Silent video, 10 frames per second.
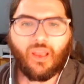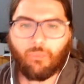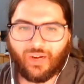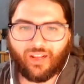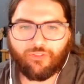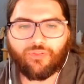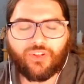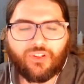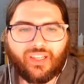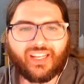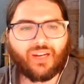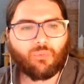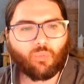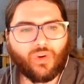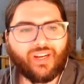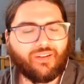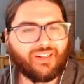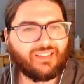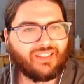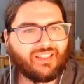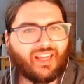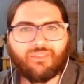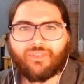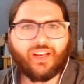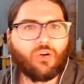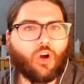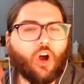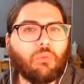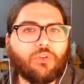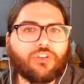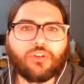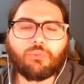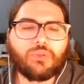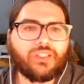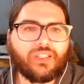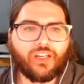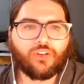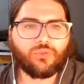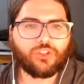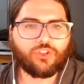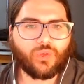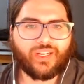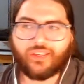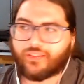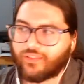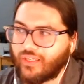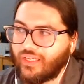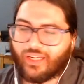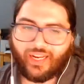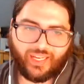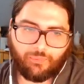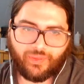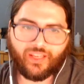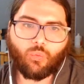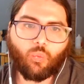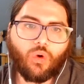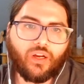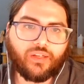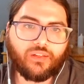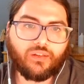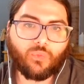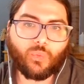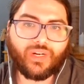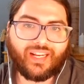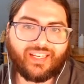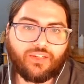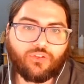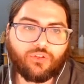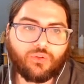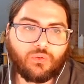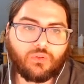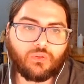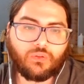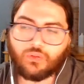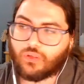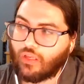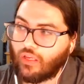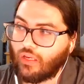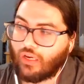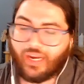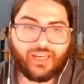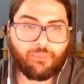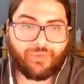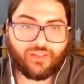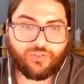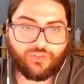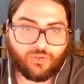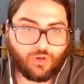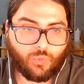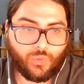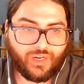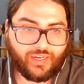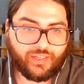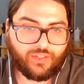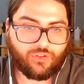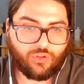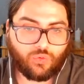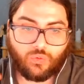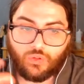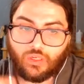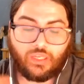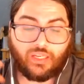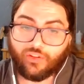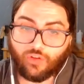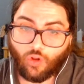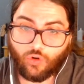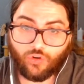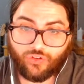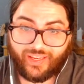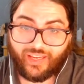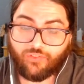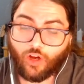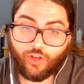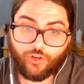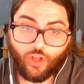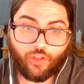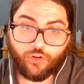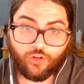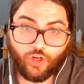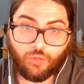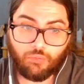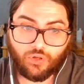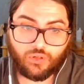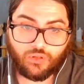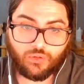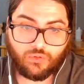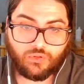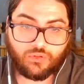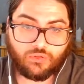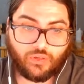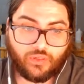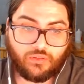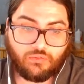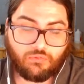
But I feel like I'm ready. I, I'm now almost completely unrestrained. I can make a 1 when I need to. I can make a 0 when I need to. As long as I have another number right,